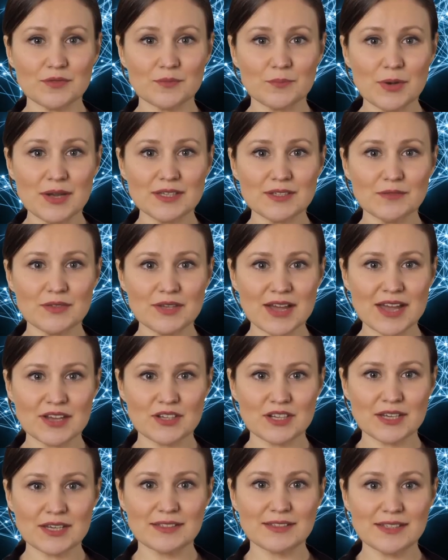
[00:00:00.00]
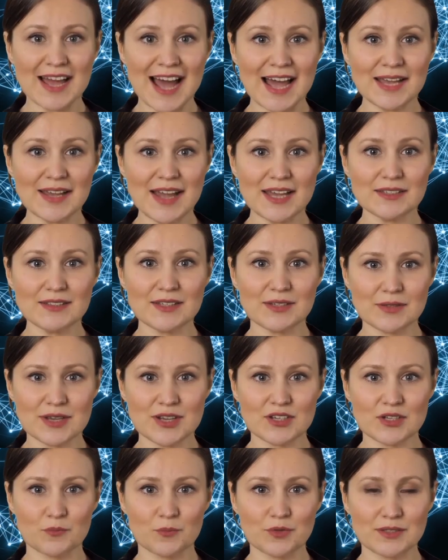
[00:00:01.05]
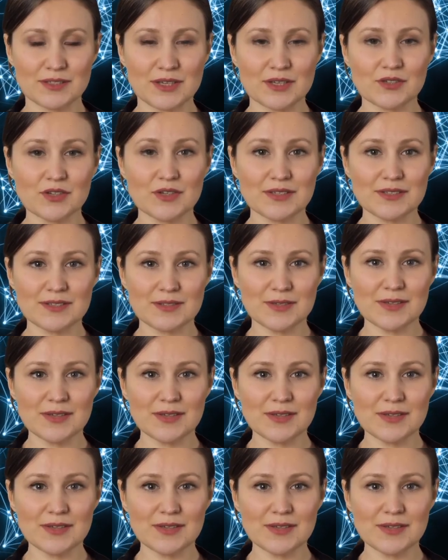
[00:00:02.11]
specifications and installation procedures,